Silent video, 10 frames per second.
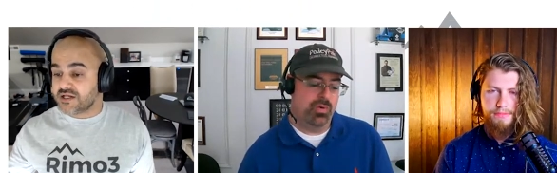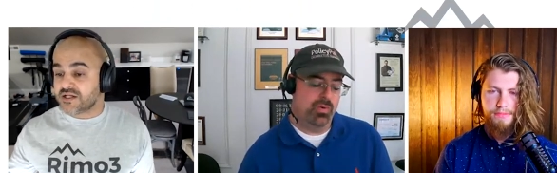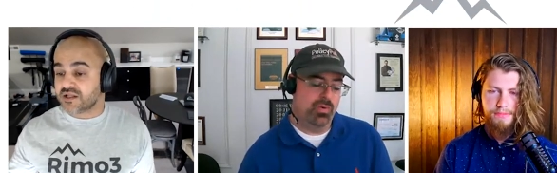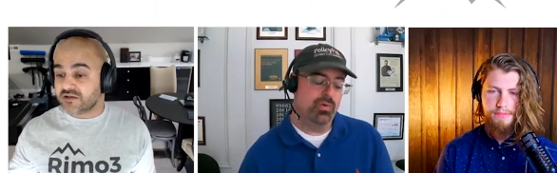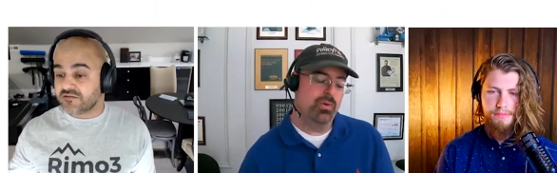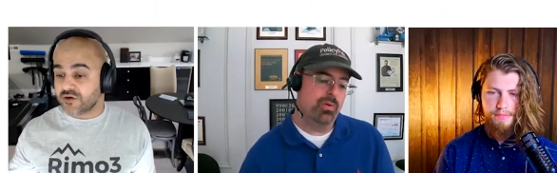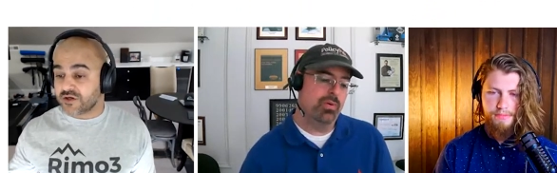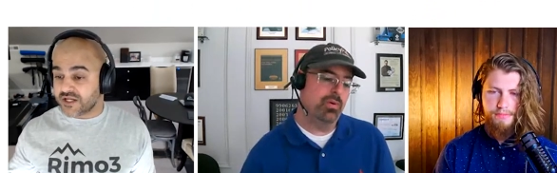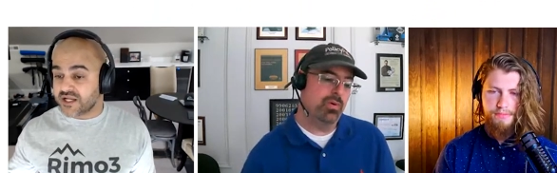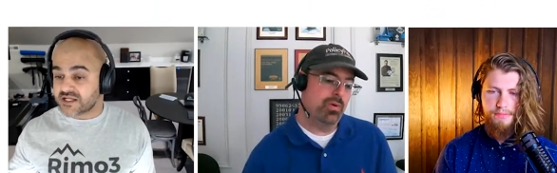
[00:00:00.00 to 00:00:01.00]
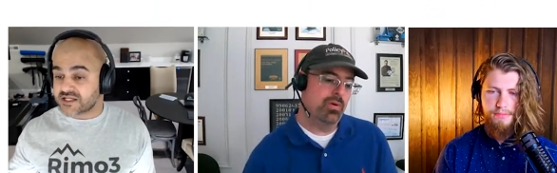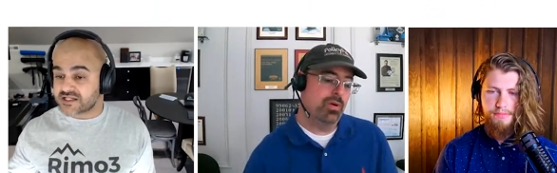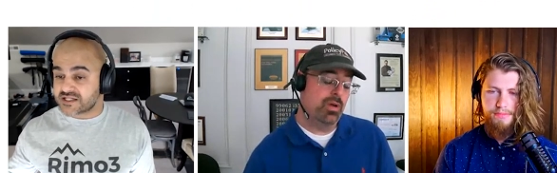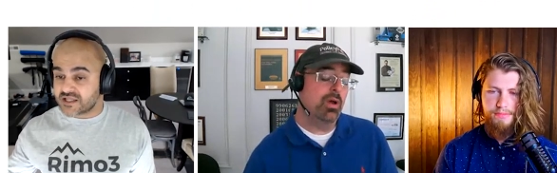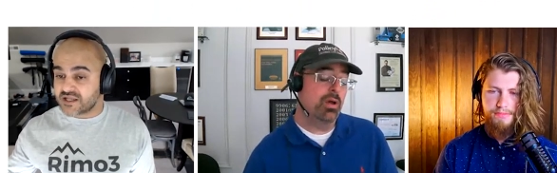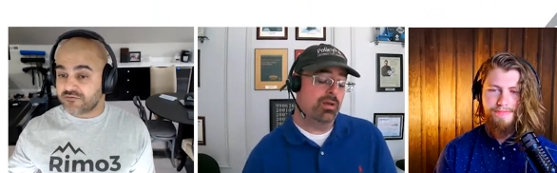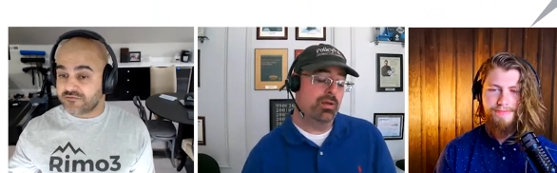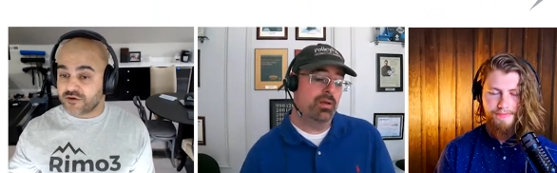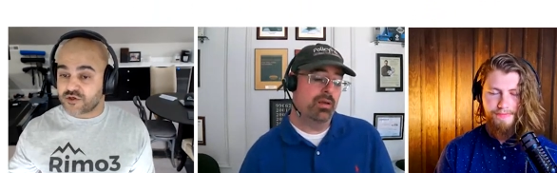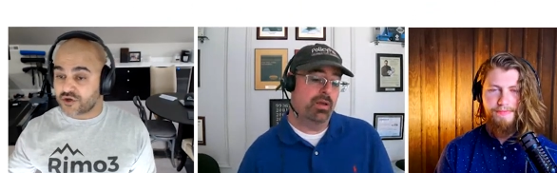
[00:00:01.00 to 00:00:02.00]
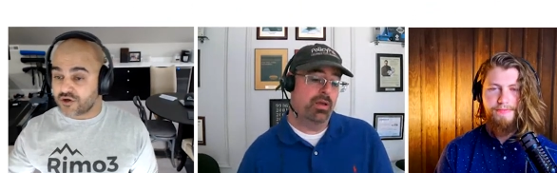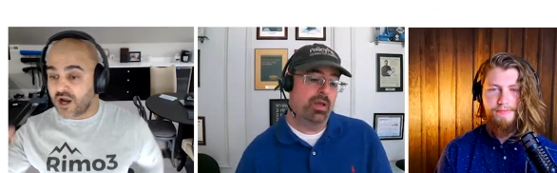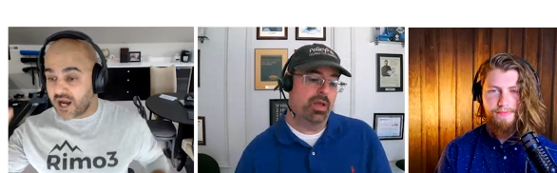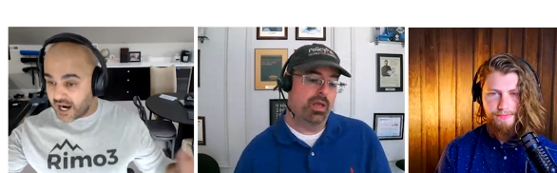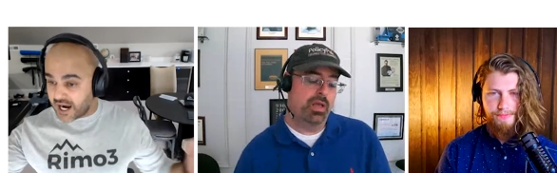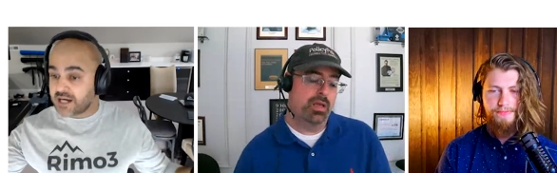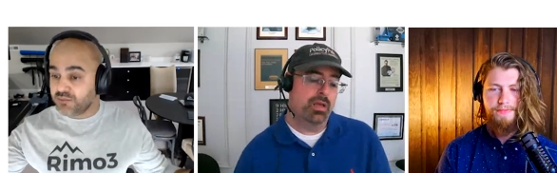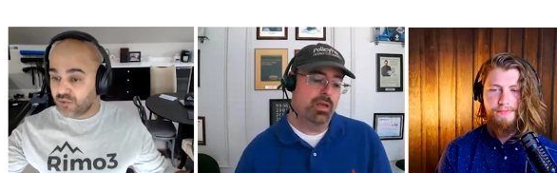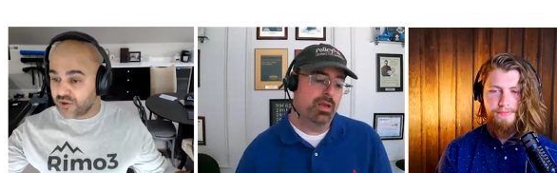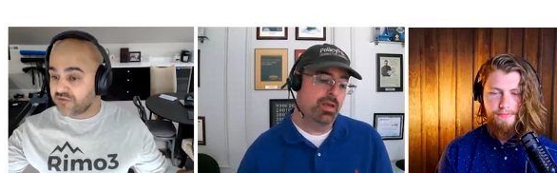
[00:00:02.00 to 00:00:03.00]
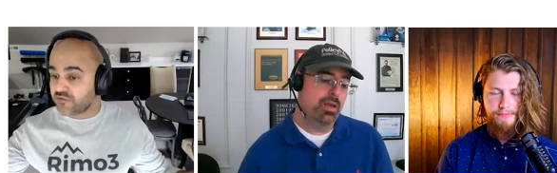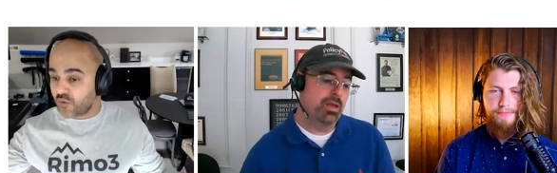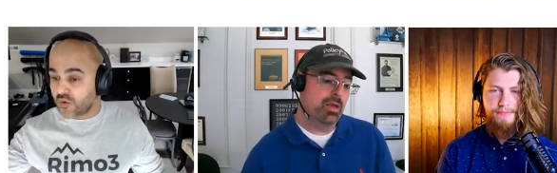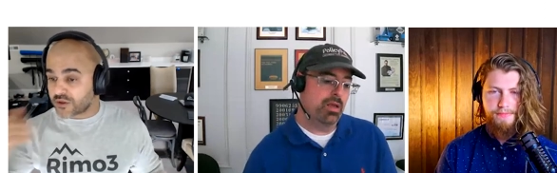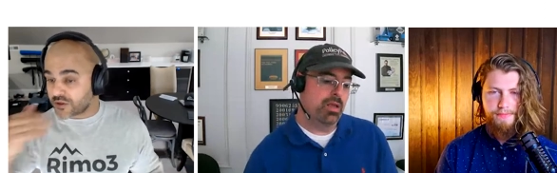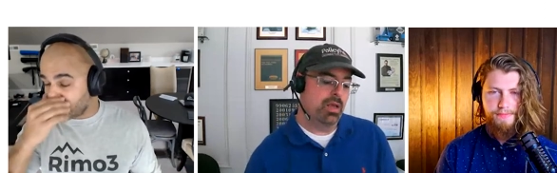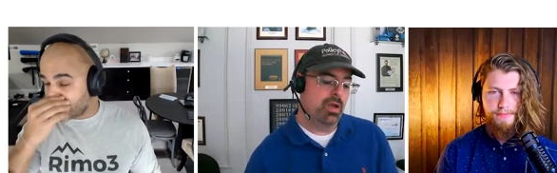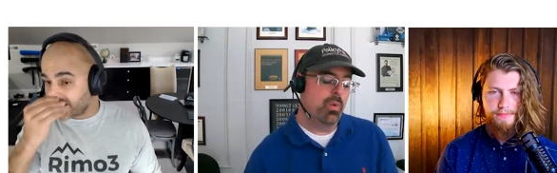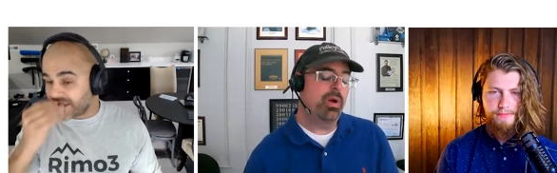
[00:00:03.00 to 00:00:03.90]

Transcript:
Speaker 1: delivery is to their future hybrid of work, right?